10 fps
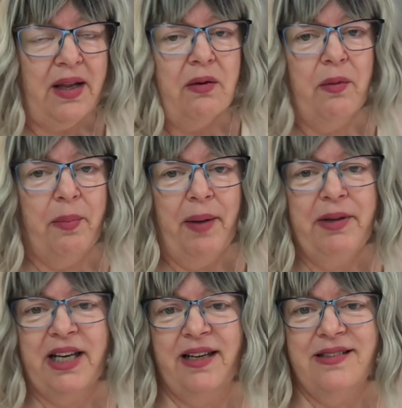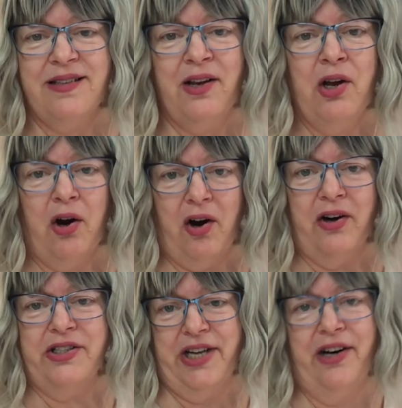Republicans
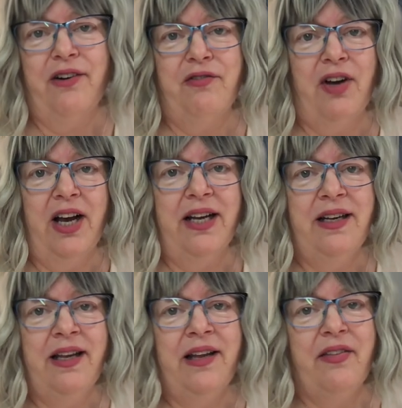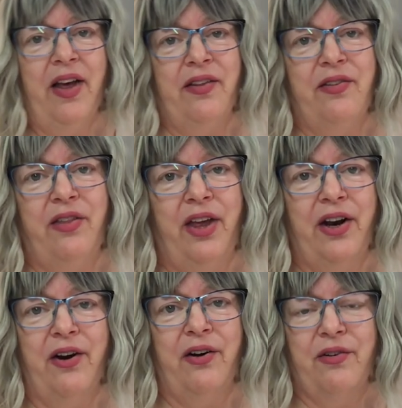are terrified that
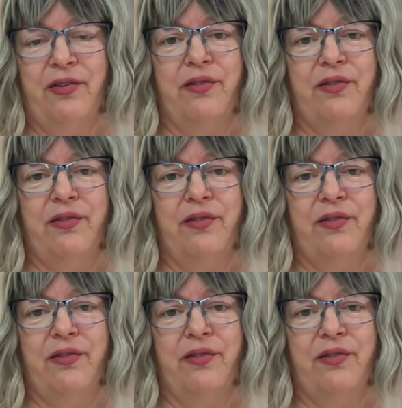their,